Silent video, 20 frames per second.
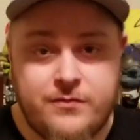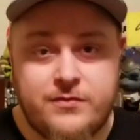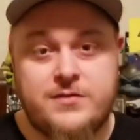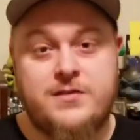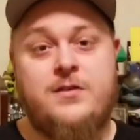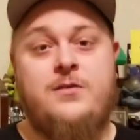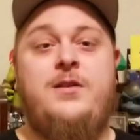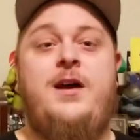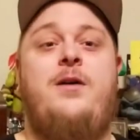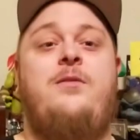
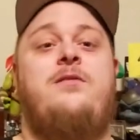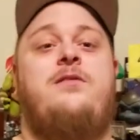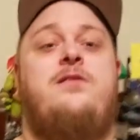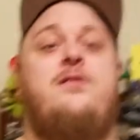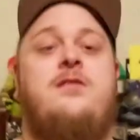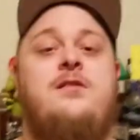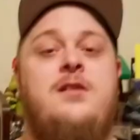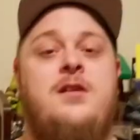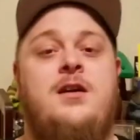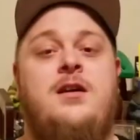So that
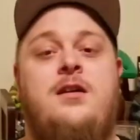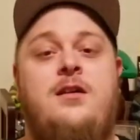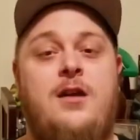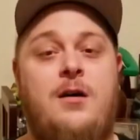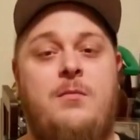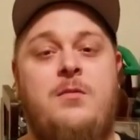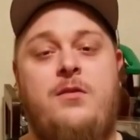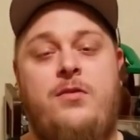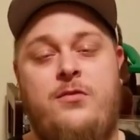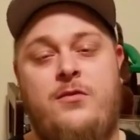was
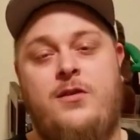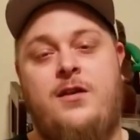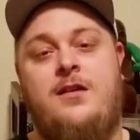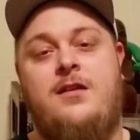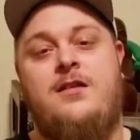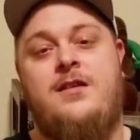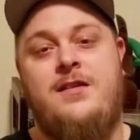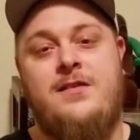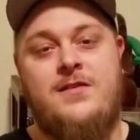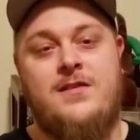number 3 on the
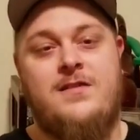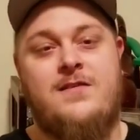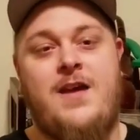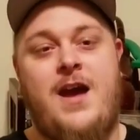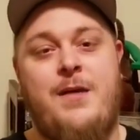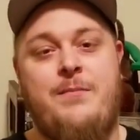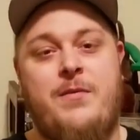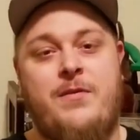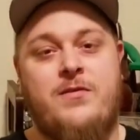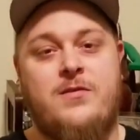list is
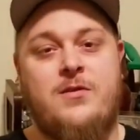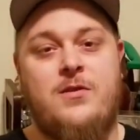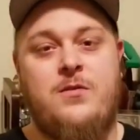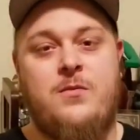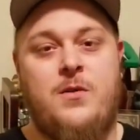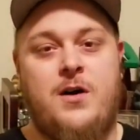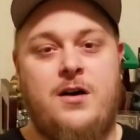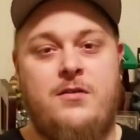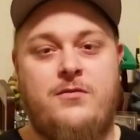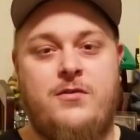episode
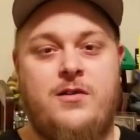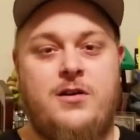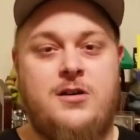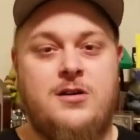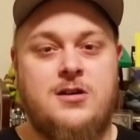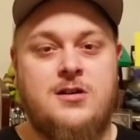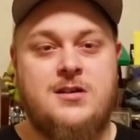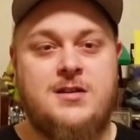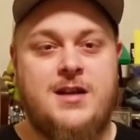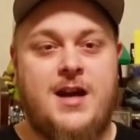12 with a
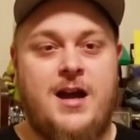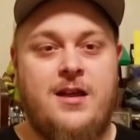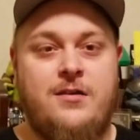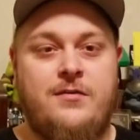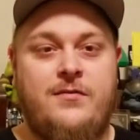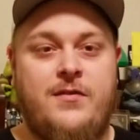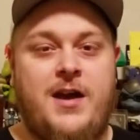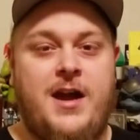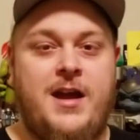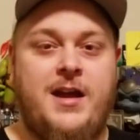$100
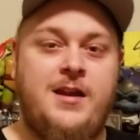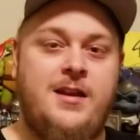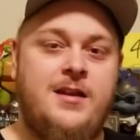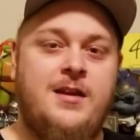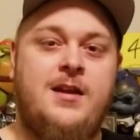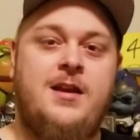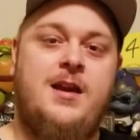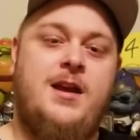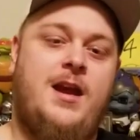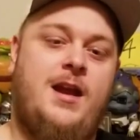fine.
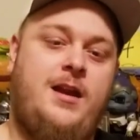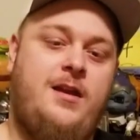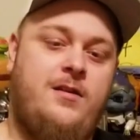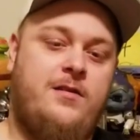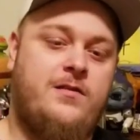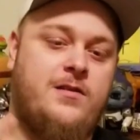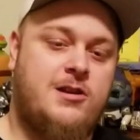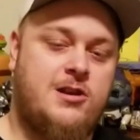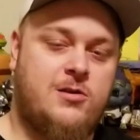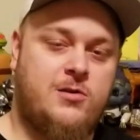And
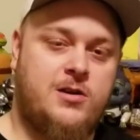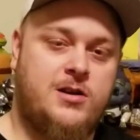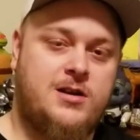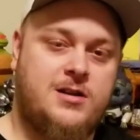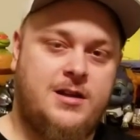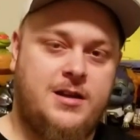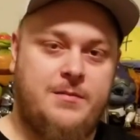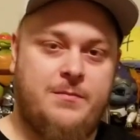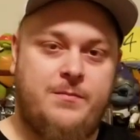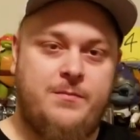here's a short
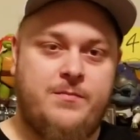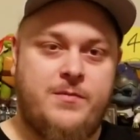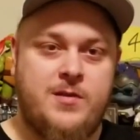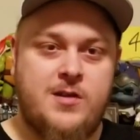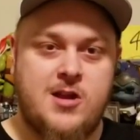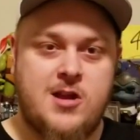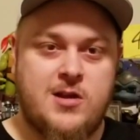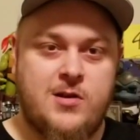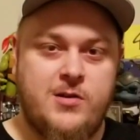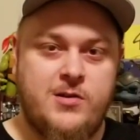clip to
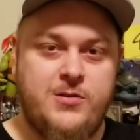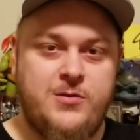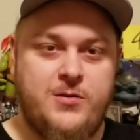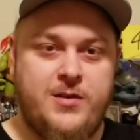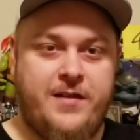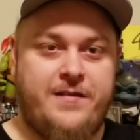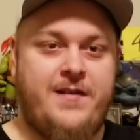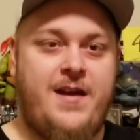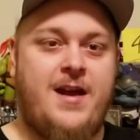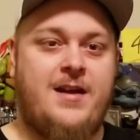show you
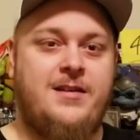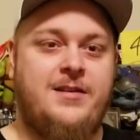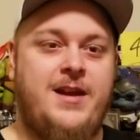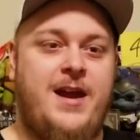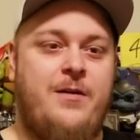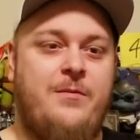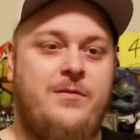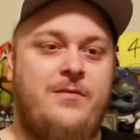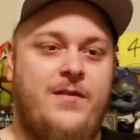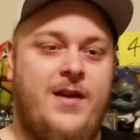exactly
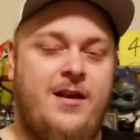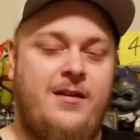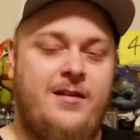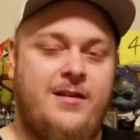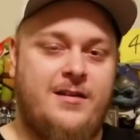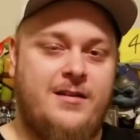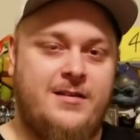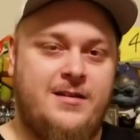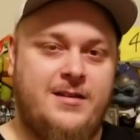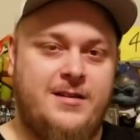how we found it.